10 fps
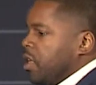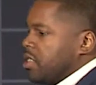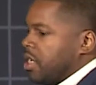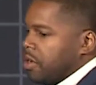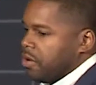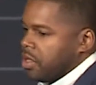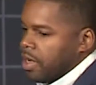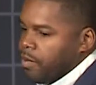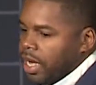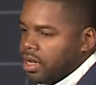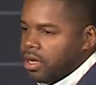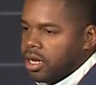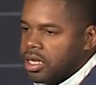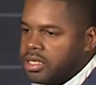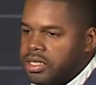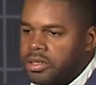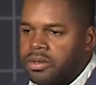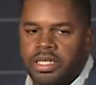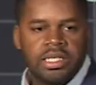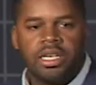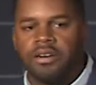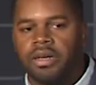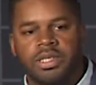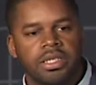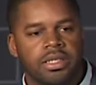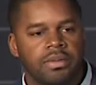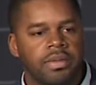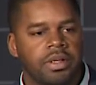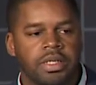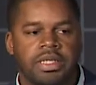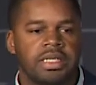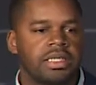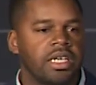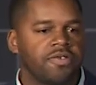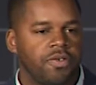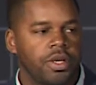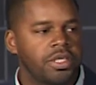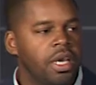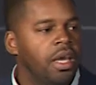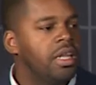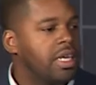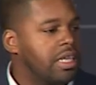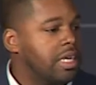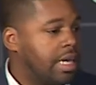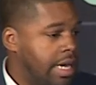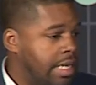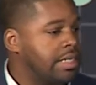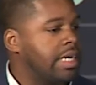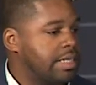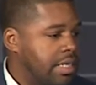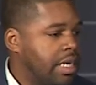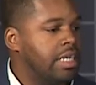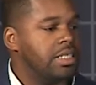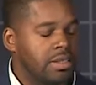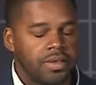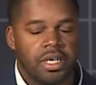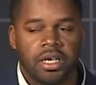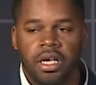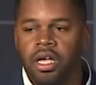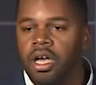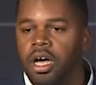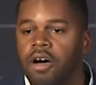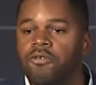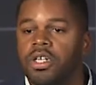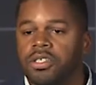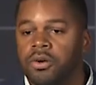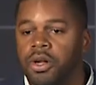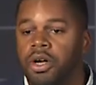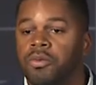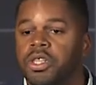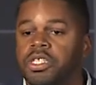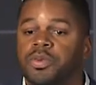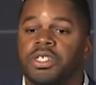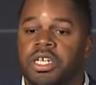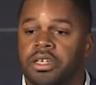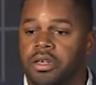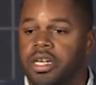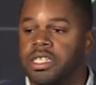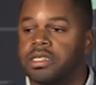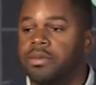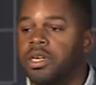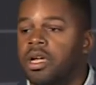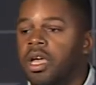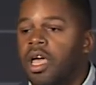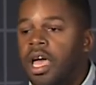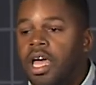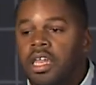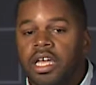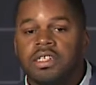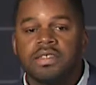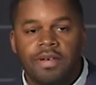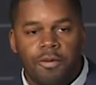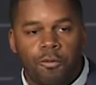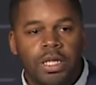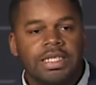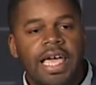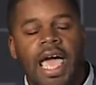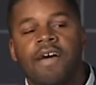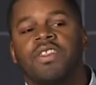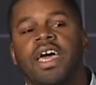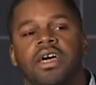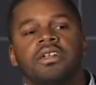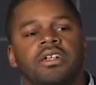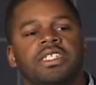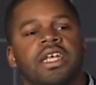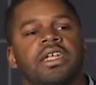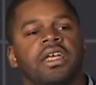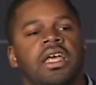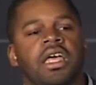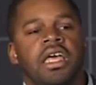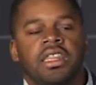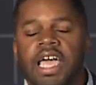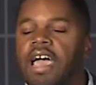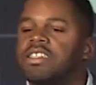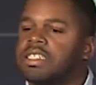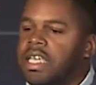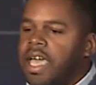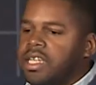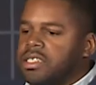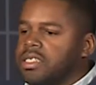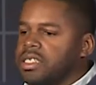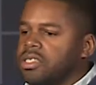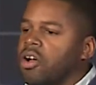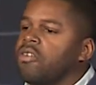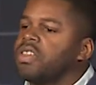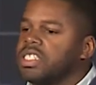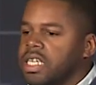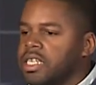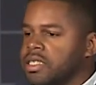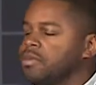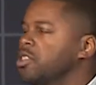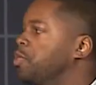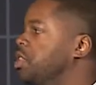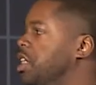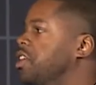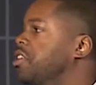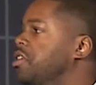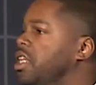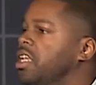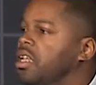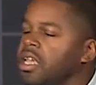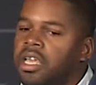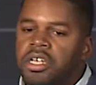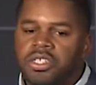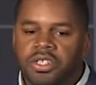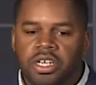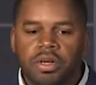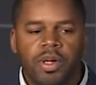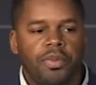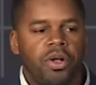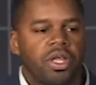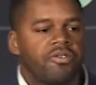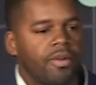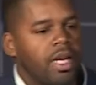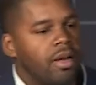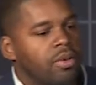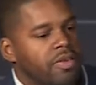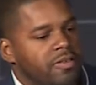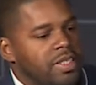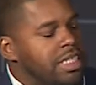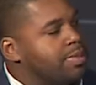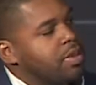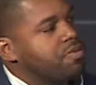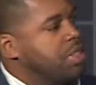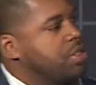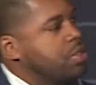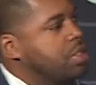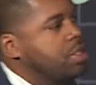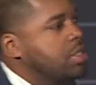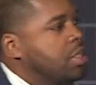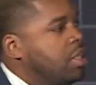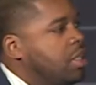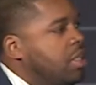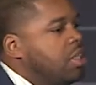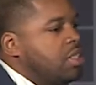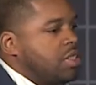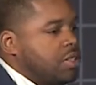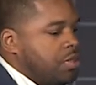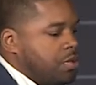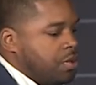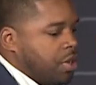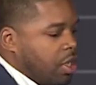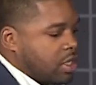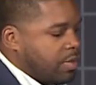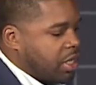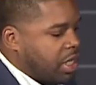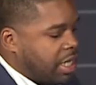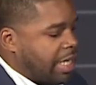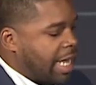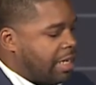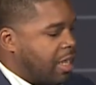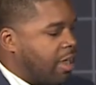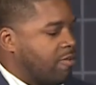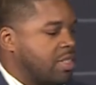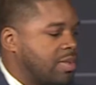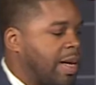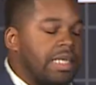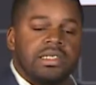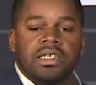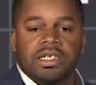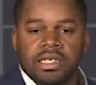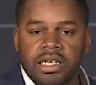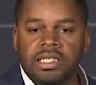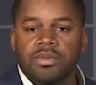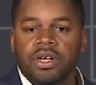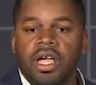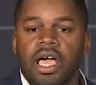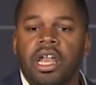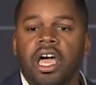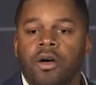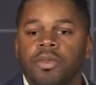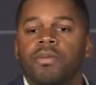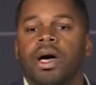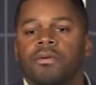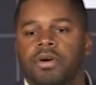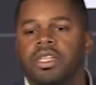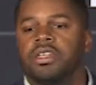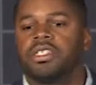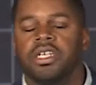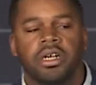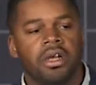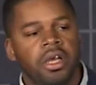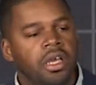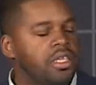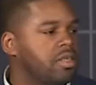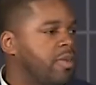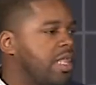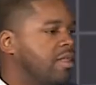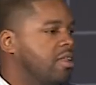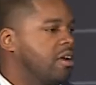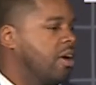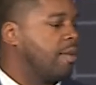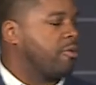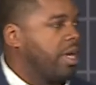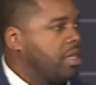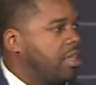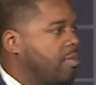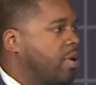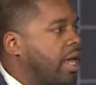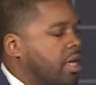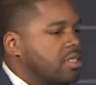So they might log into a CRM system, let's say Salesforce, to get the context and history of what's going on with this particular customer. And then once they have that understanding, they have to take action to solve this customer's particular need. So they're going to be pulling from a number of disparate resources to ultimately get a response to this customer and help them upgrade their tier, or upgrade their product.